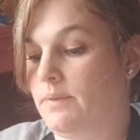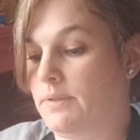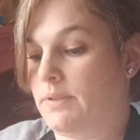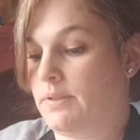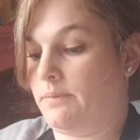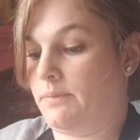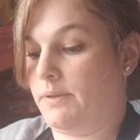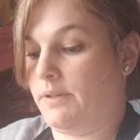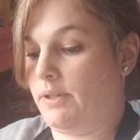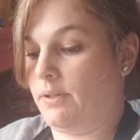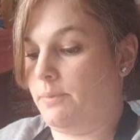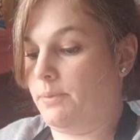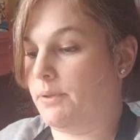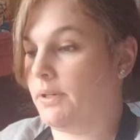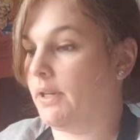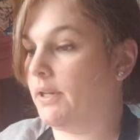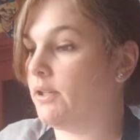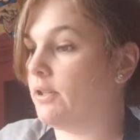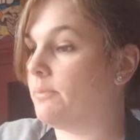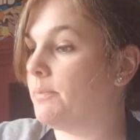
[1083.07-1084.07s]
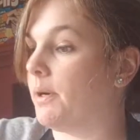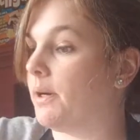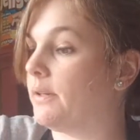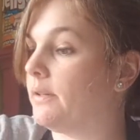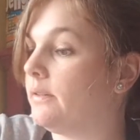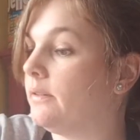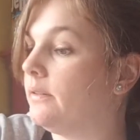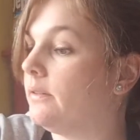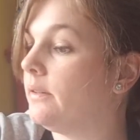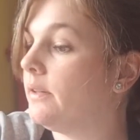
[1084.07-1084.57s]
So I want you to put on your
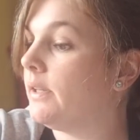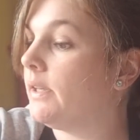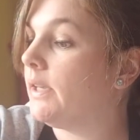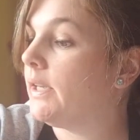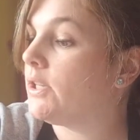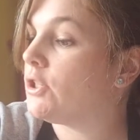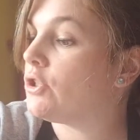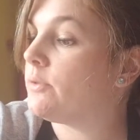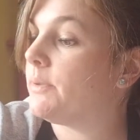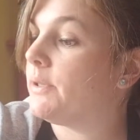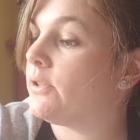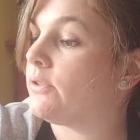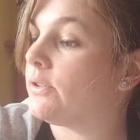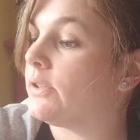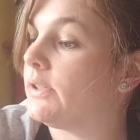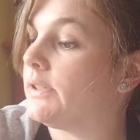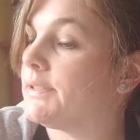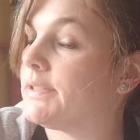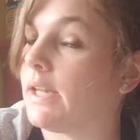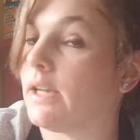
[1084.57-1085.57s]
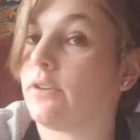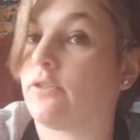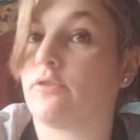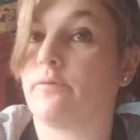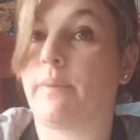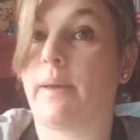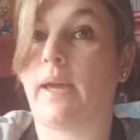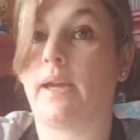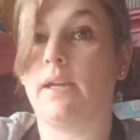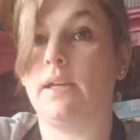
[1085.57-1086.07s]
button. It should be in your little decorative
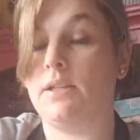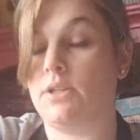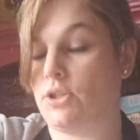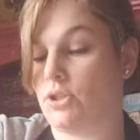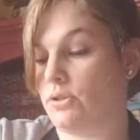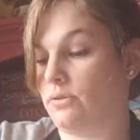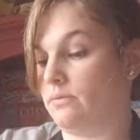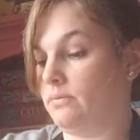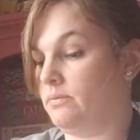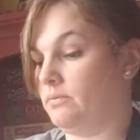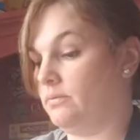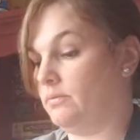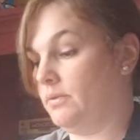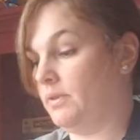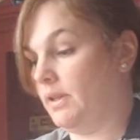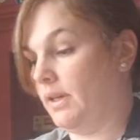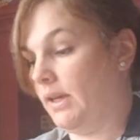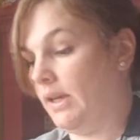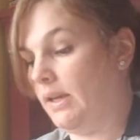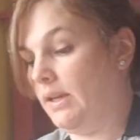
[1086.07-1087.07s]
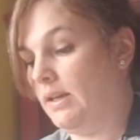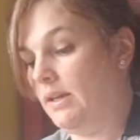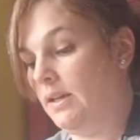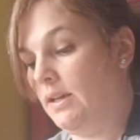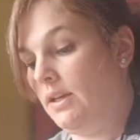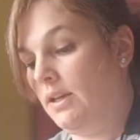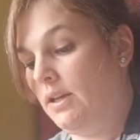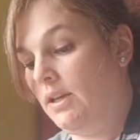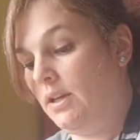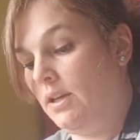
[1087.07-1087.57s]
package. Okay.
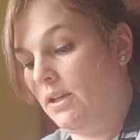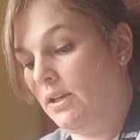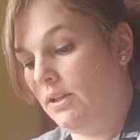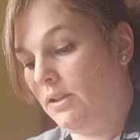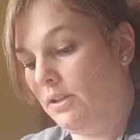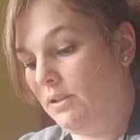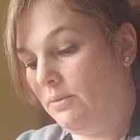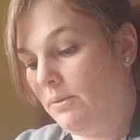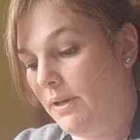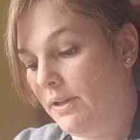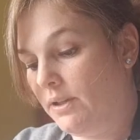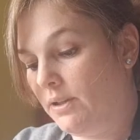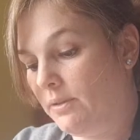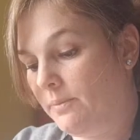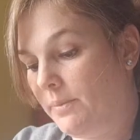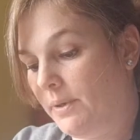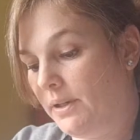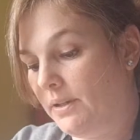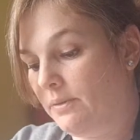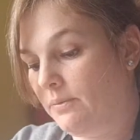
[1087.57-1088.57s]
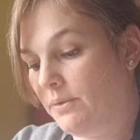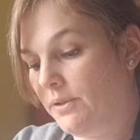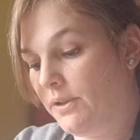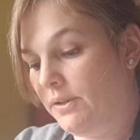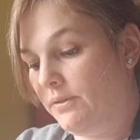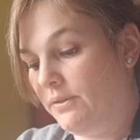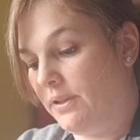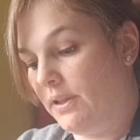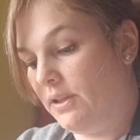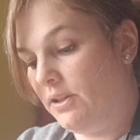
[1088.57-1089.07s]
Glue on your button where
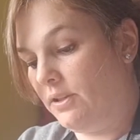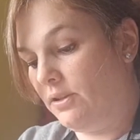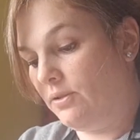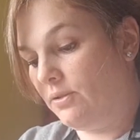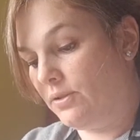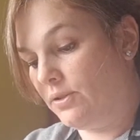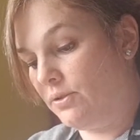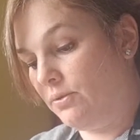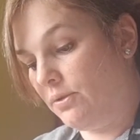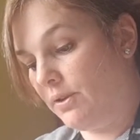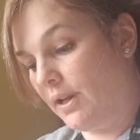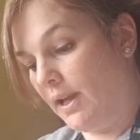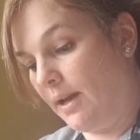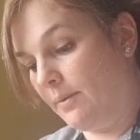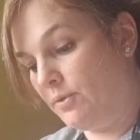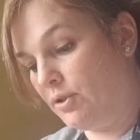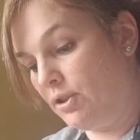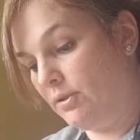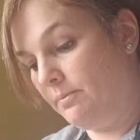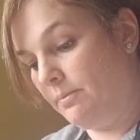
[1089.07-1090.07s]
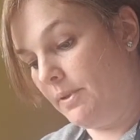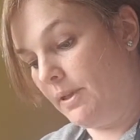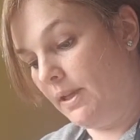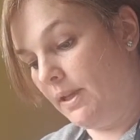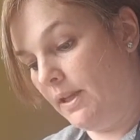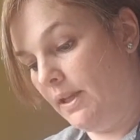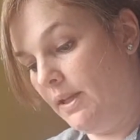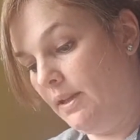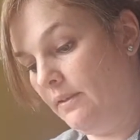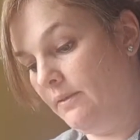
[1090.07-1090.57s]
you think your doorknob should
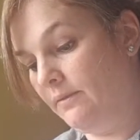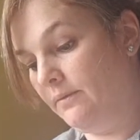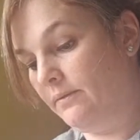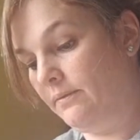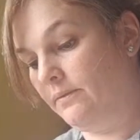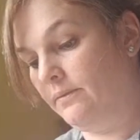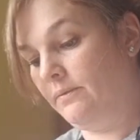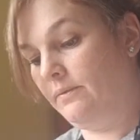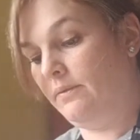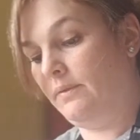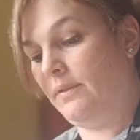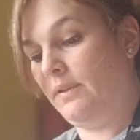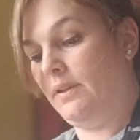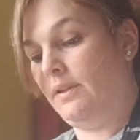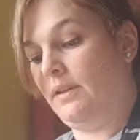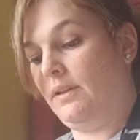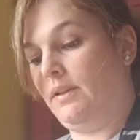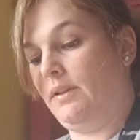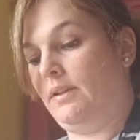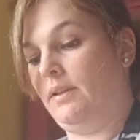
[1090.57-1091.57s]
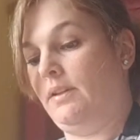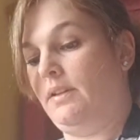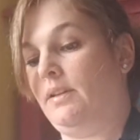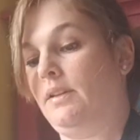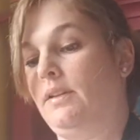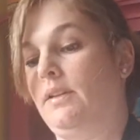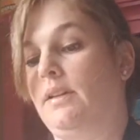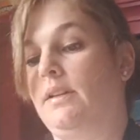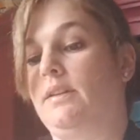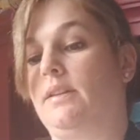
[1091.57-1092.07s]
be.
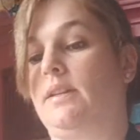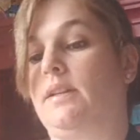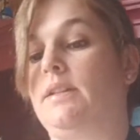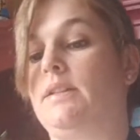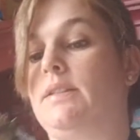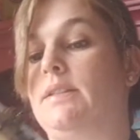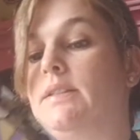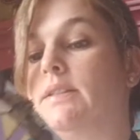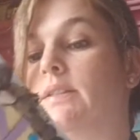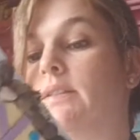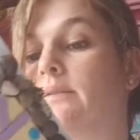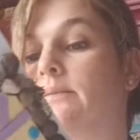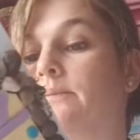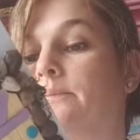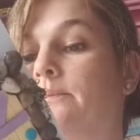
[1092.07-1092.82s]
Like this.